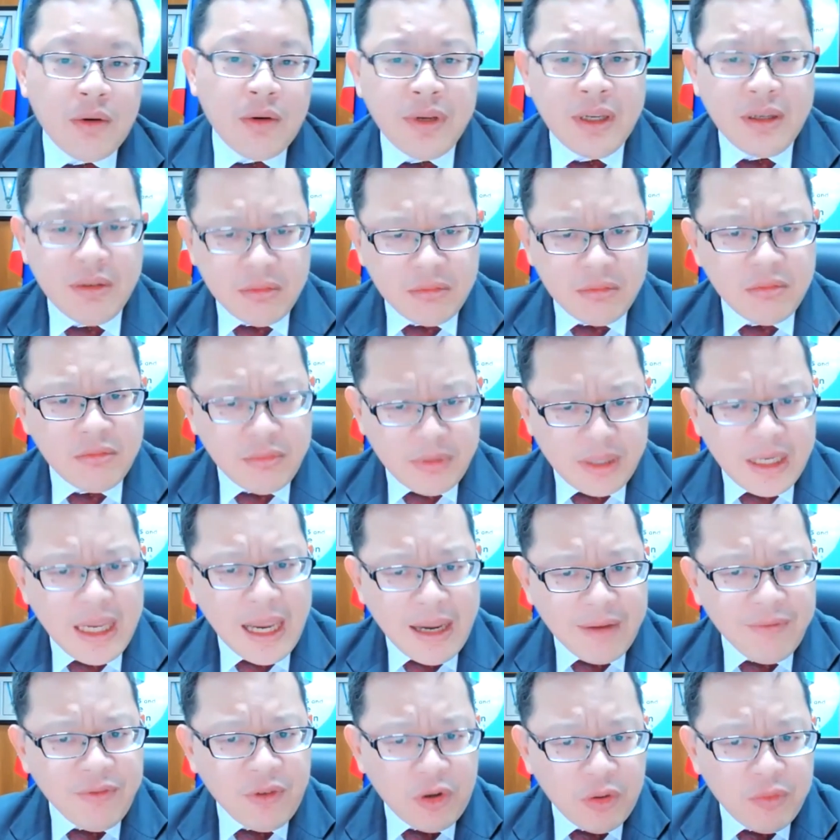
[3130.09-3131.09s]

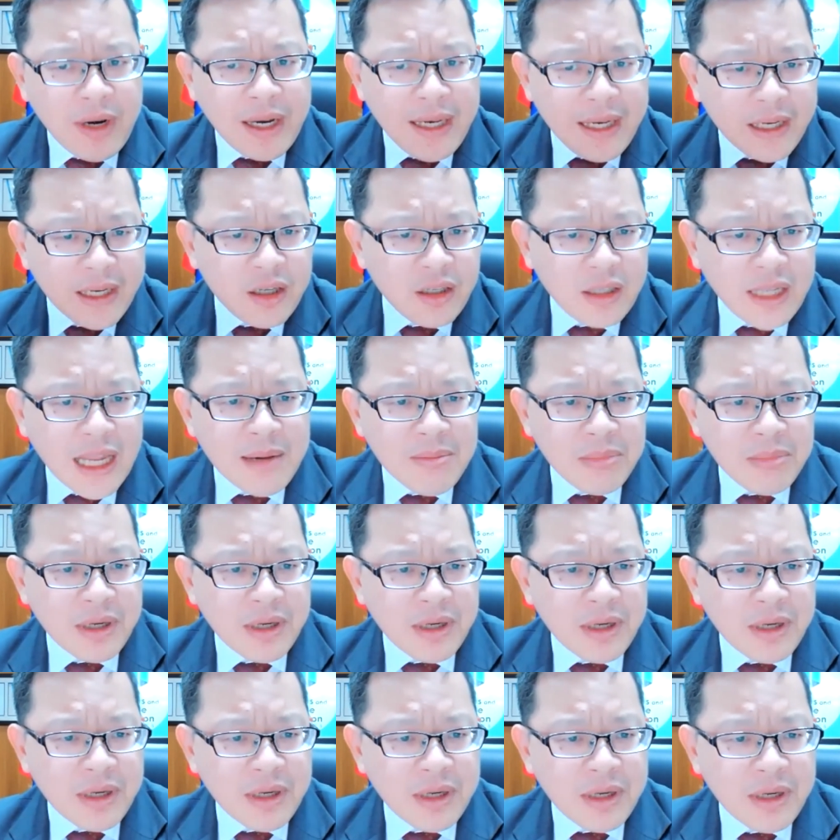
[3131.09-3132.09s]
We have already
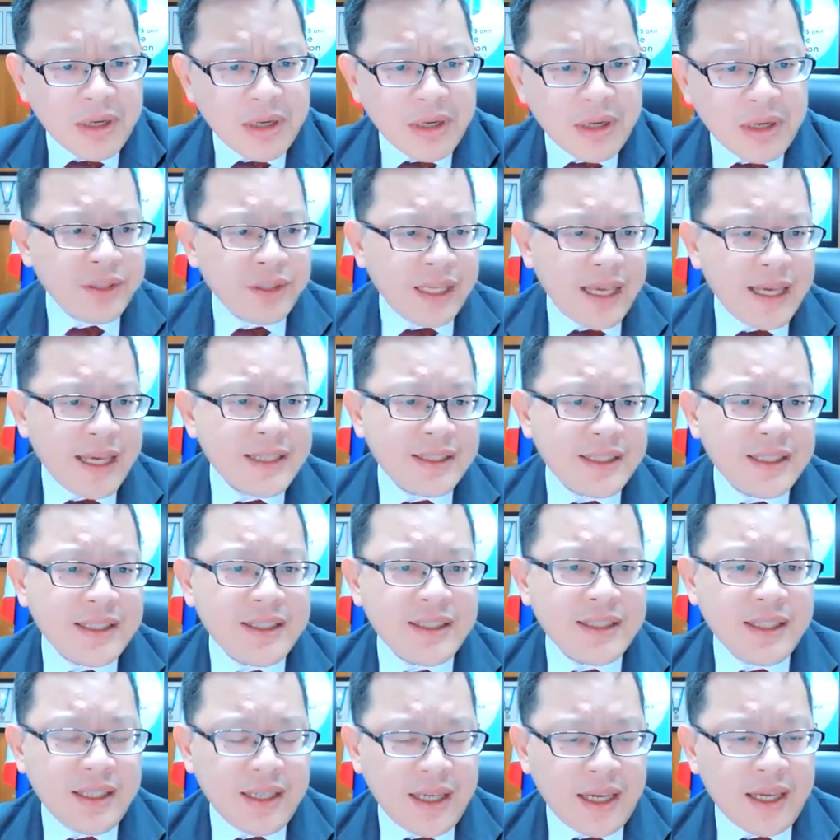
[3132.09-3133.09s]
collaborated, the
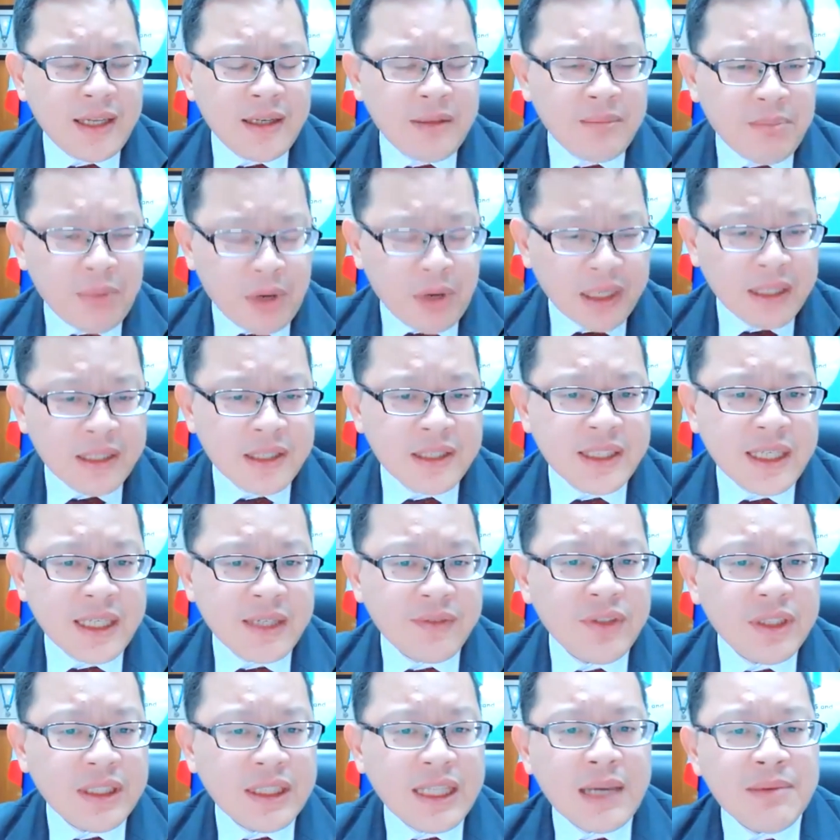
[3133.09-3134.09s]
SEC, and partnered
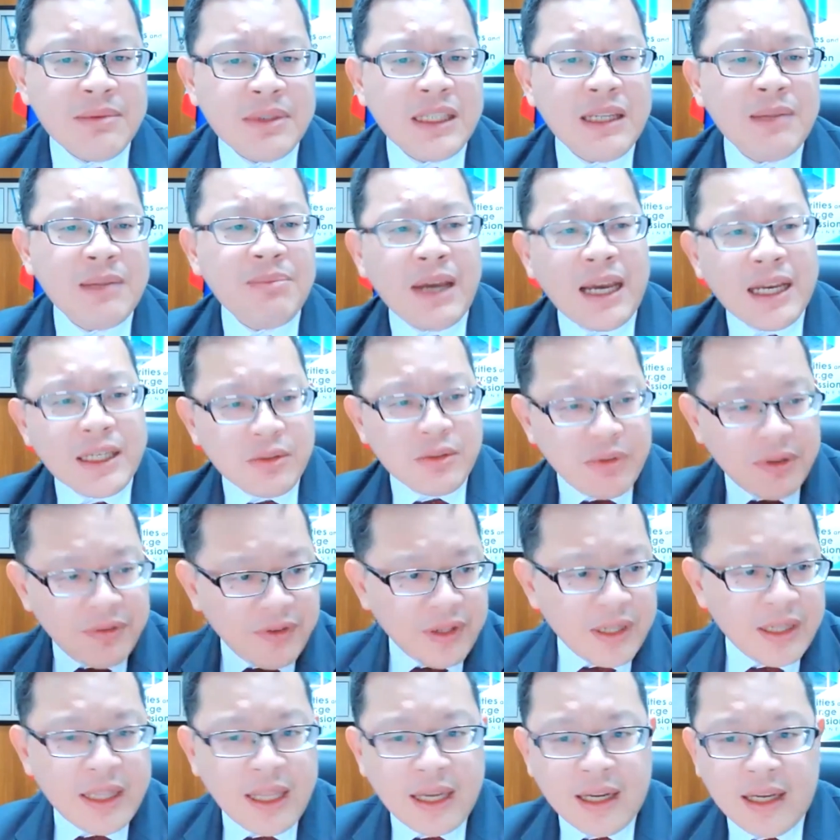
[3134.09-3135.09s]
several times in the past with
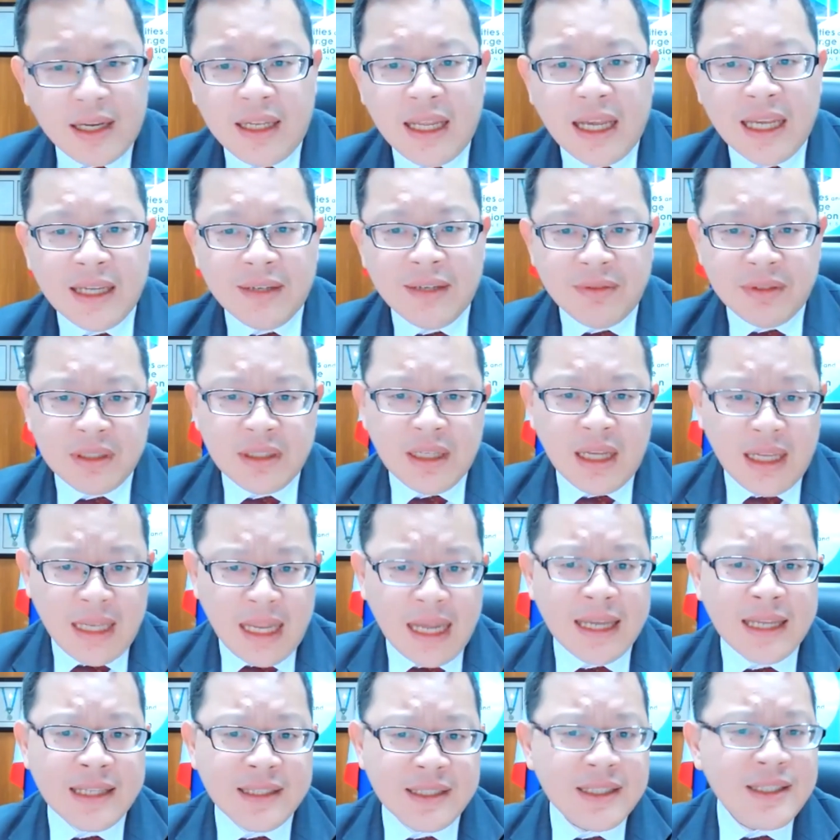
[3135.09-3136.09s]
Fintech
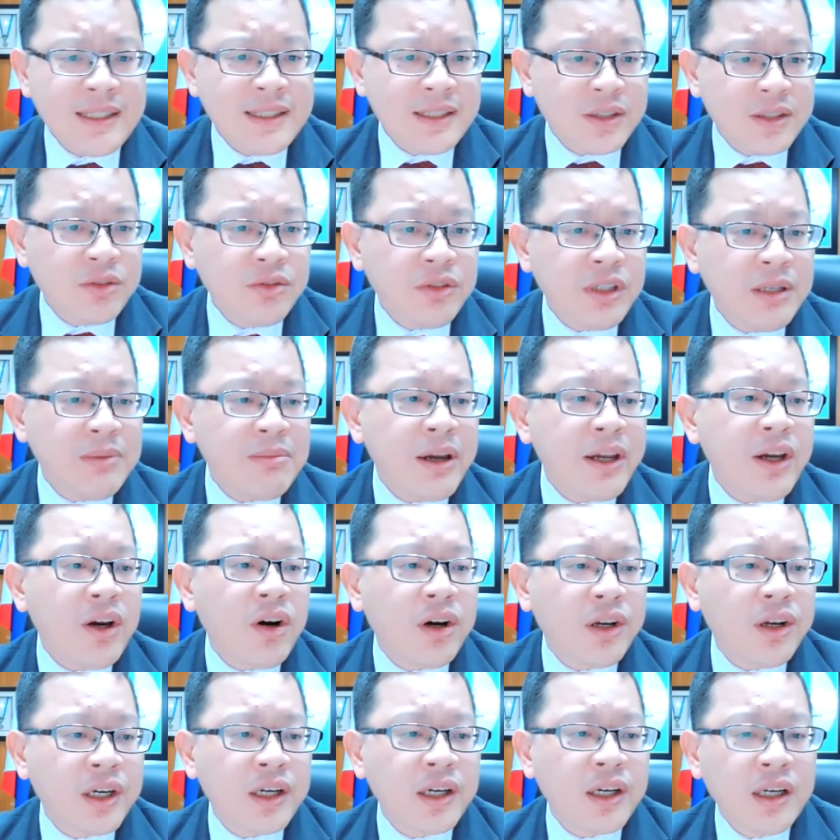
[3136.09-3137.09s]
Alliance, and it's truly my
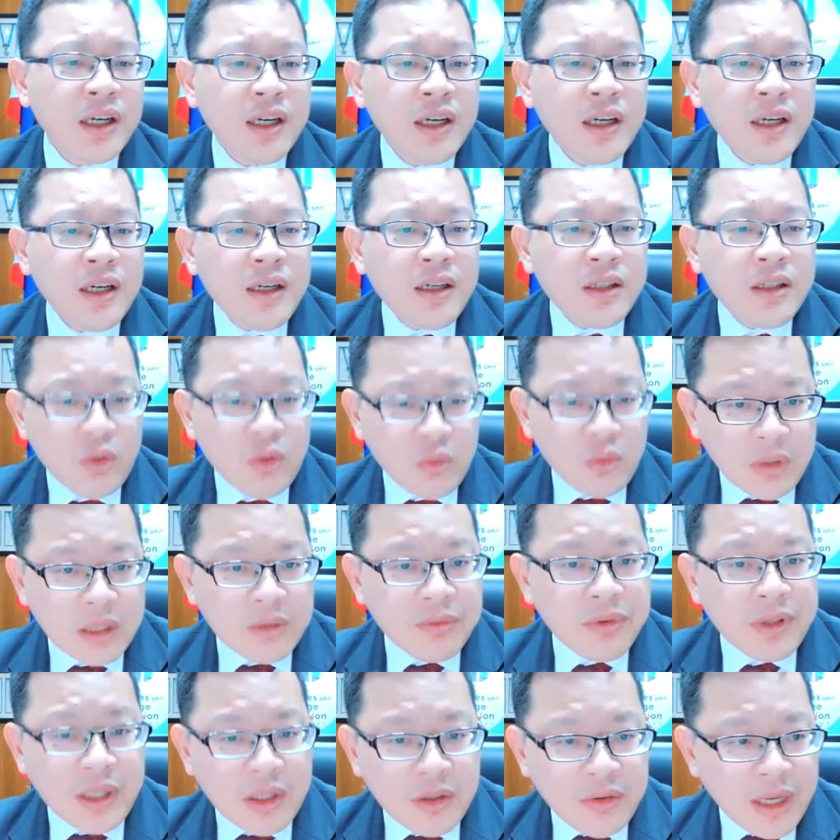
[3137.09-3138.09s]
honor to
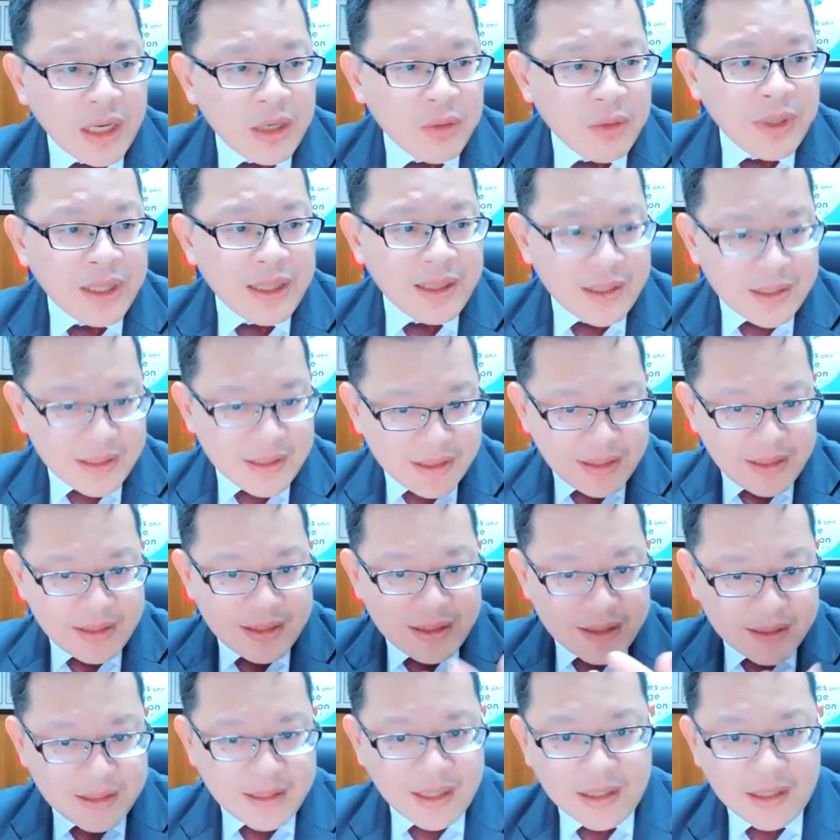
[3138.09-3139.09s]
work with you and witness
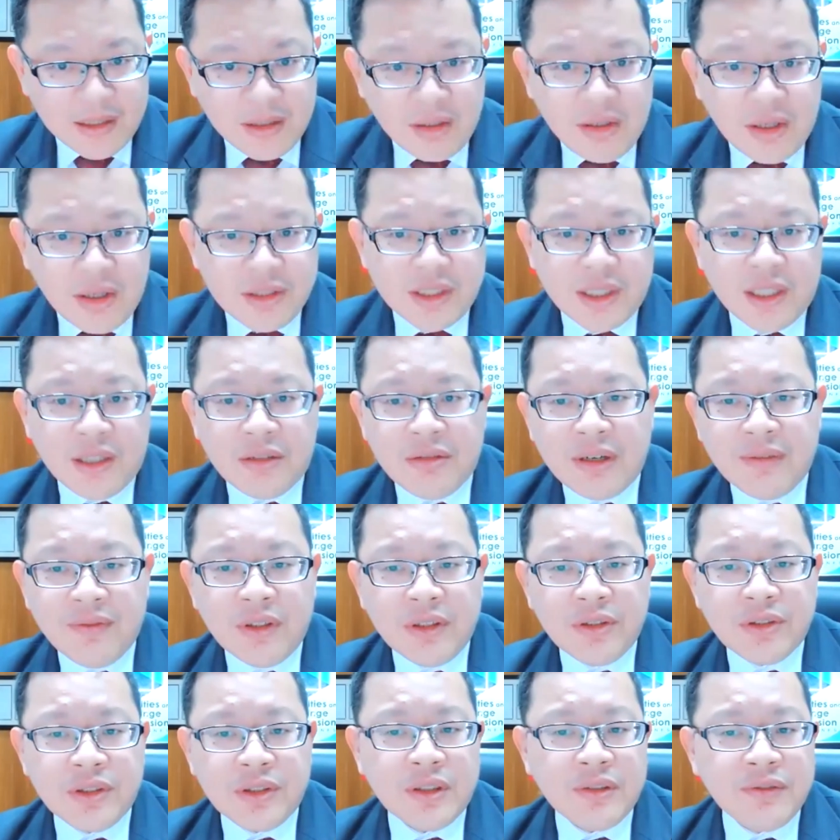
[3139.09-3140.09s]
this technological
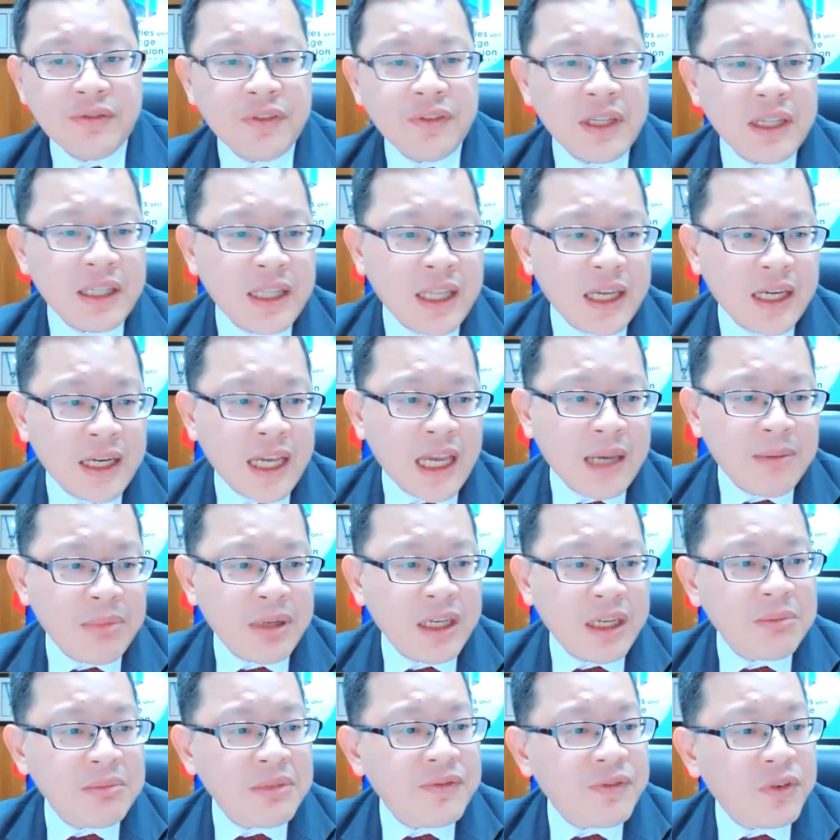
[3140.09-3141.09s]
revolution of Fintech
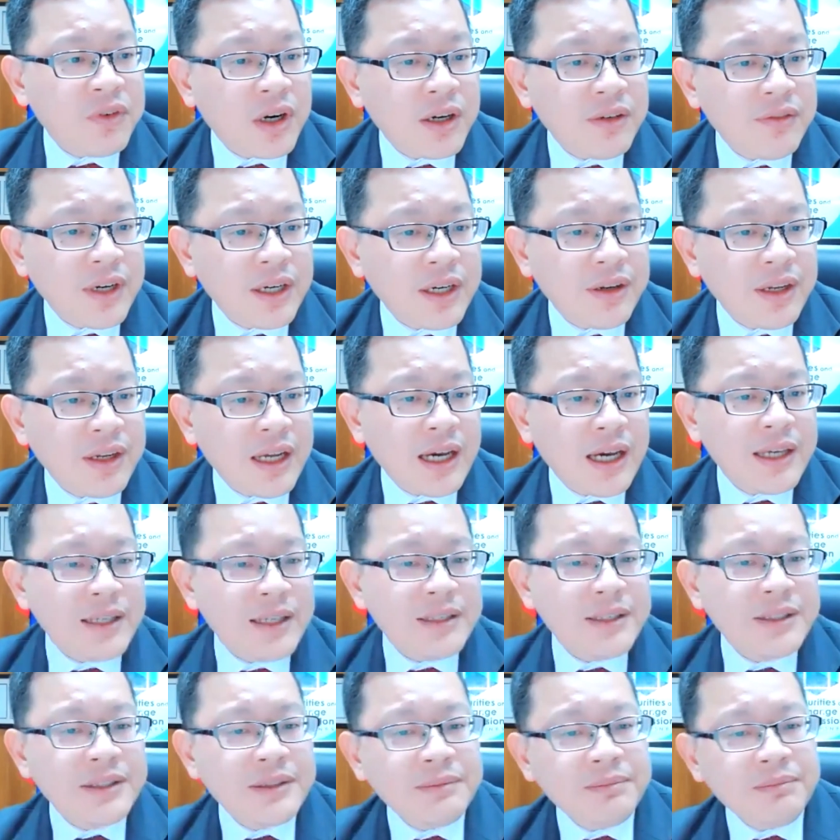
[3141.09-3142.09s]
happening before our very
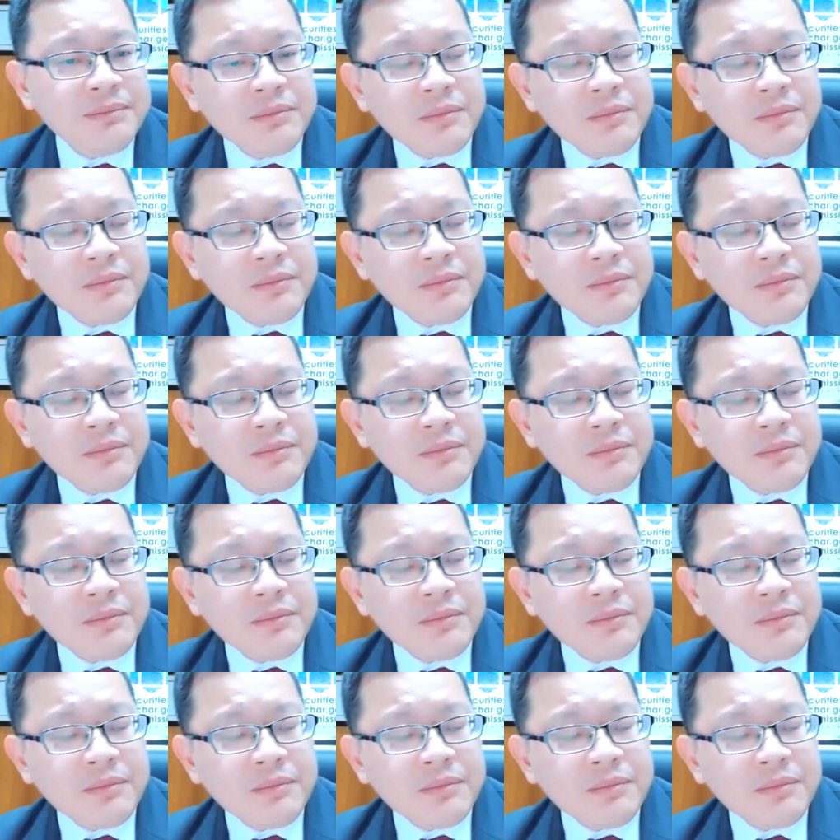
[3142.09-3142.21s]
eyes.